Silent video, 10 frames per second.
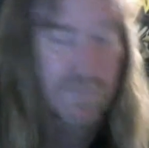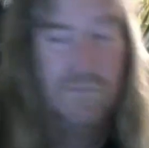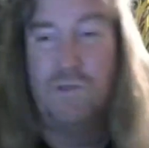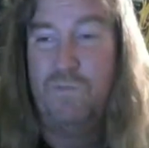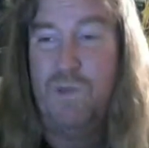
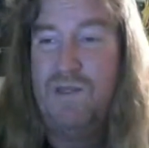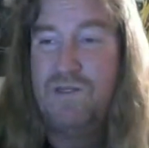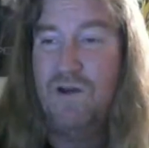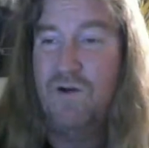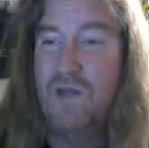
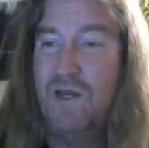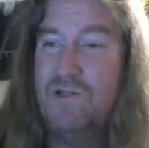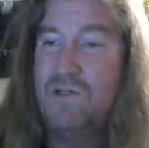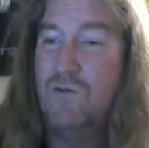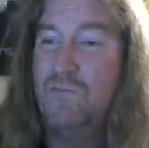
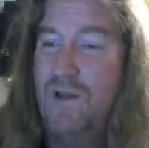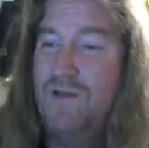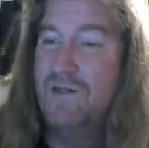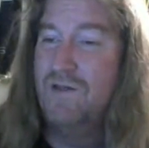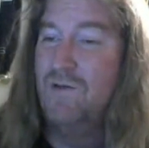
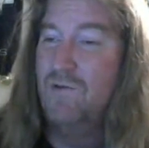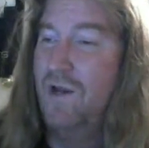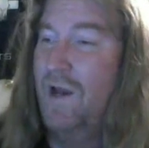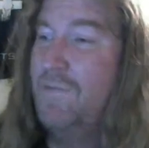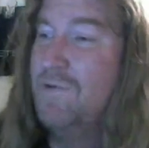basically what
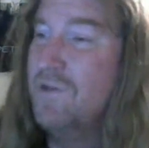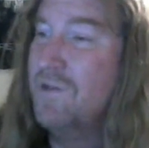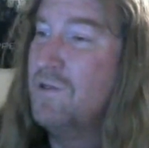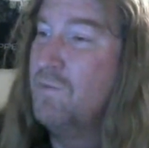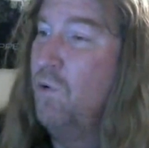happens at this
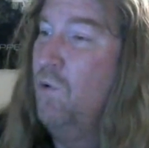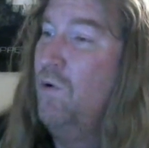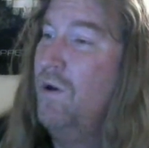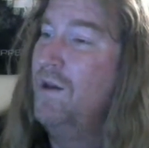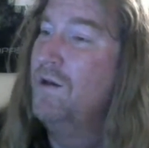
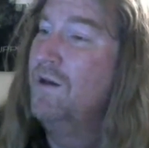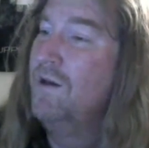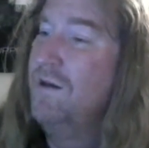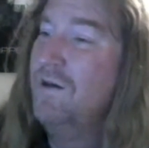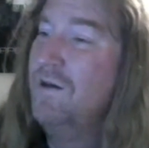point
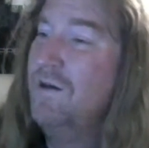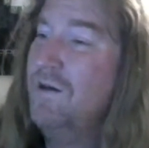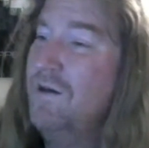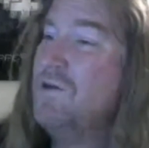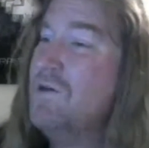is